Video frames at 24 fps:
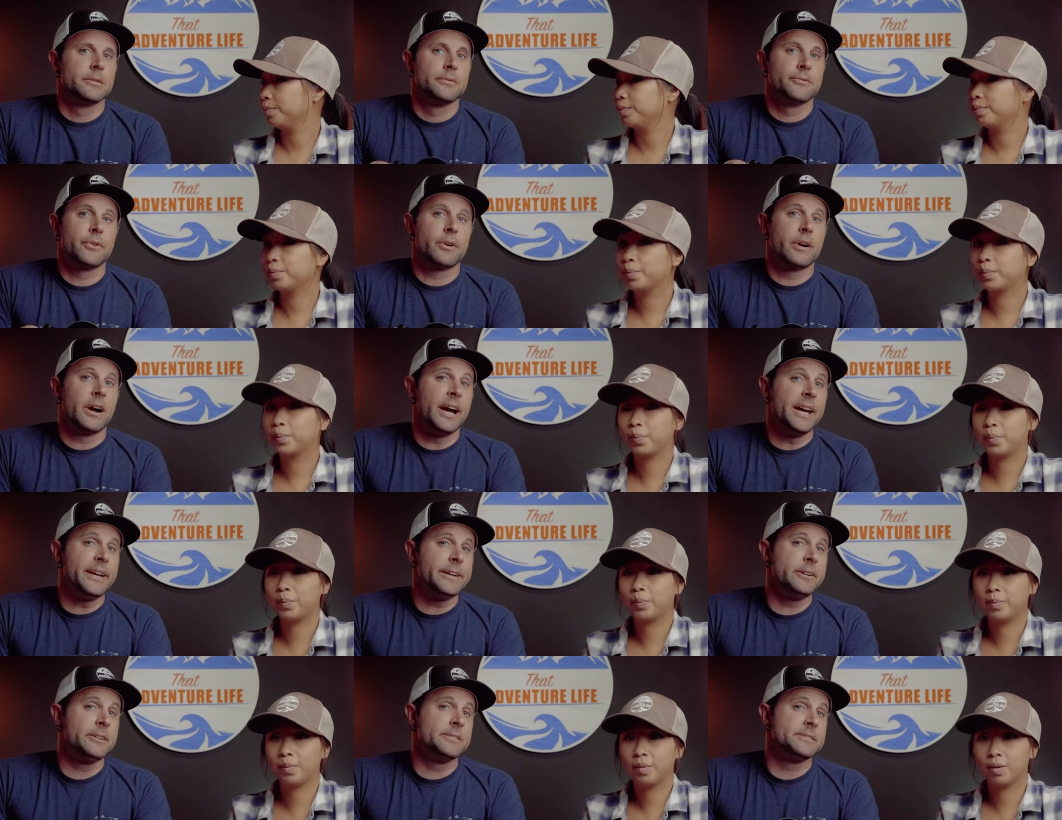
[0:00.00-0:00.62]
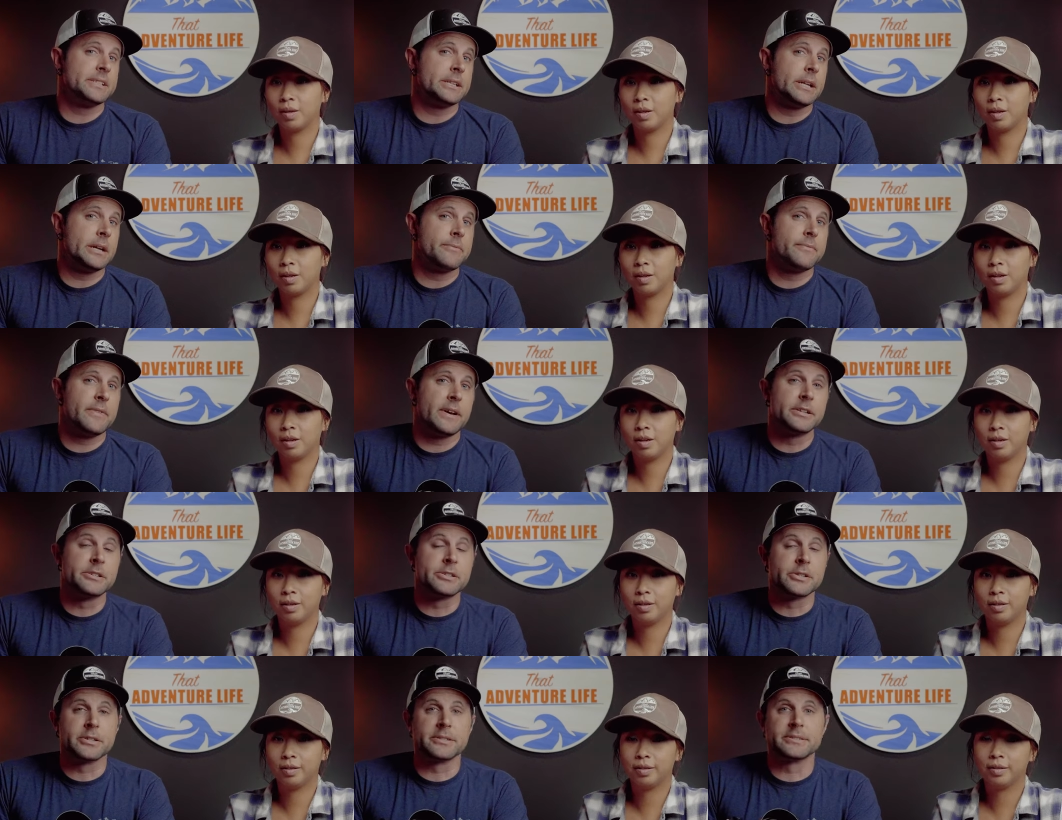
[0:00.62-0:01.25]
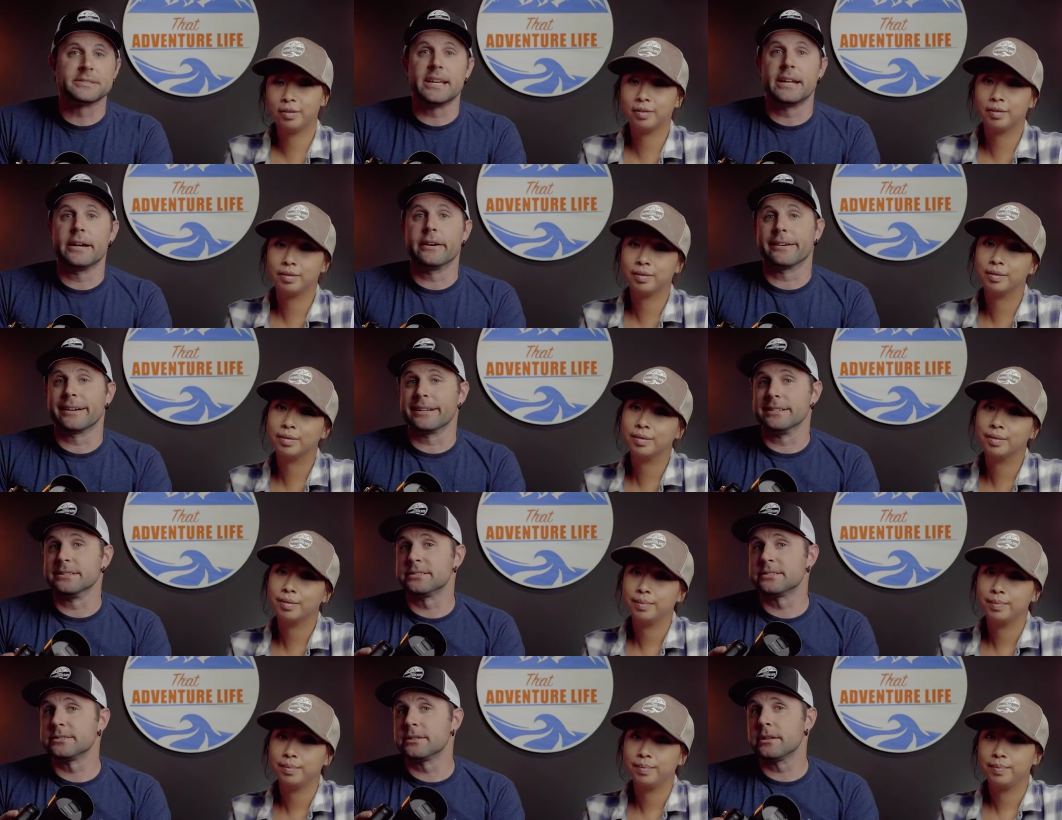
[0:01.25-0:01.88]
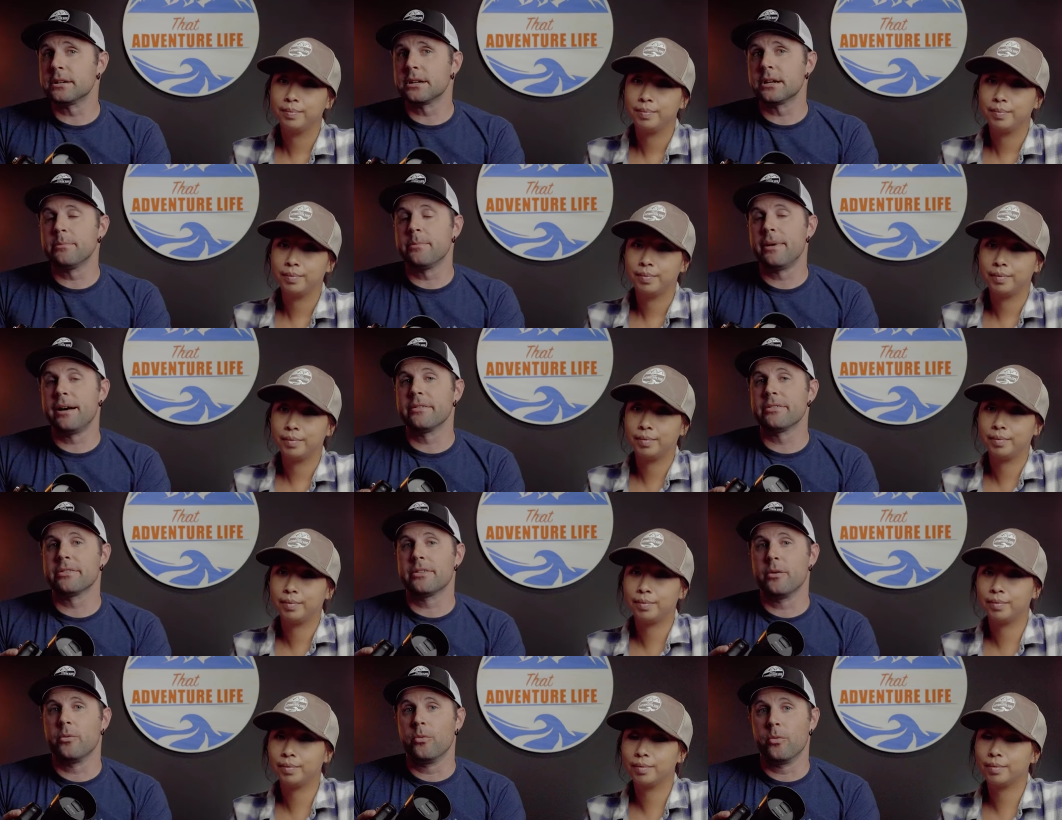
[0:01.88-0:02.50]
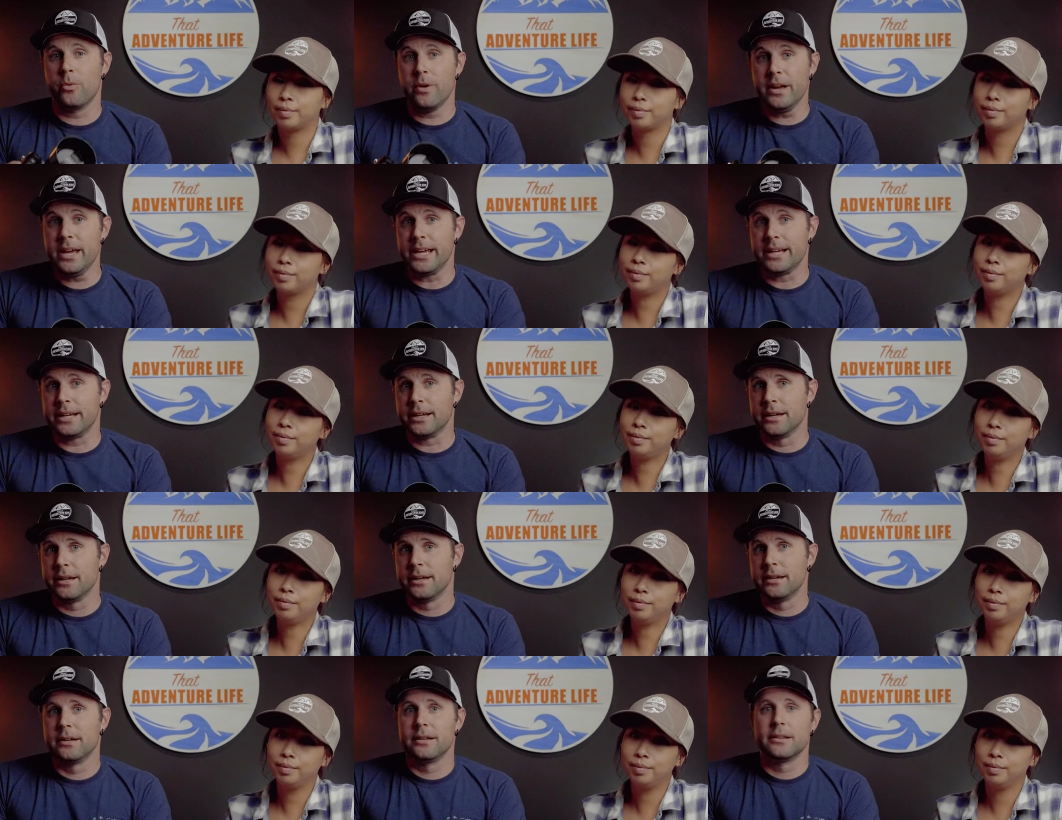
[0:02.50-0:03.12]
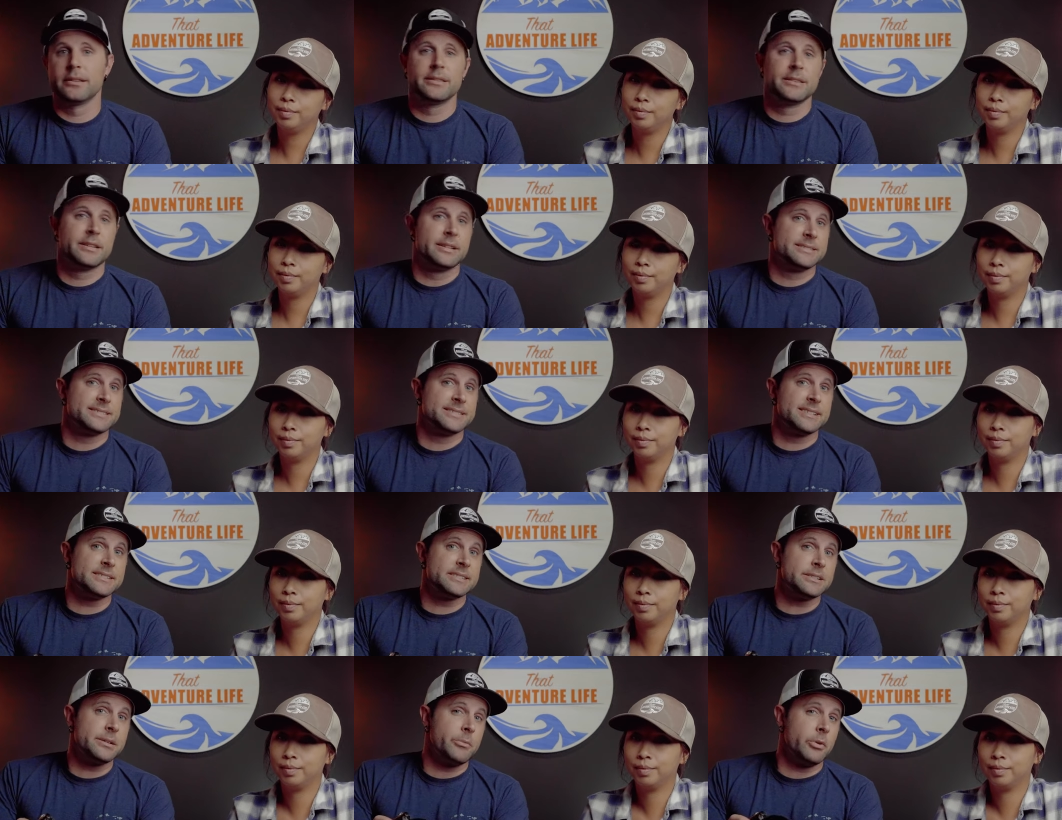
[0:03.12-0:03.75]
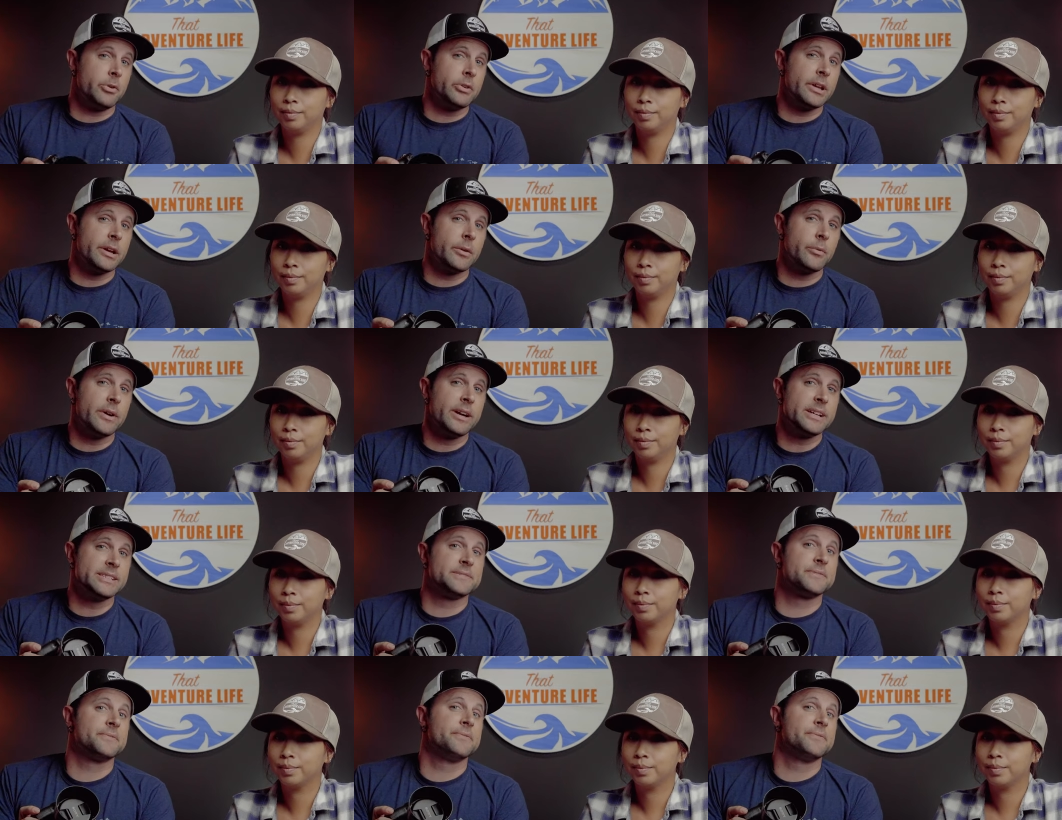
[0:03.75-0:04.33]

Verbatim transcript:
Speaker 1: For hikers and adventurers that are concerned about the weight, the system only weighs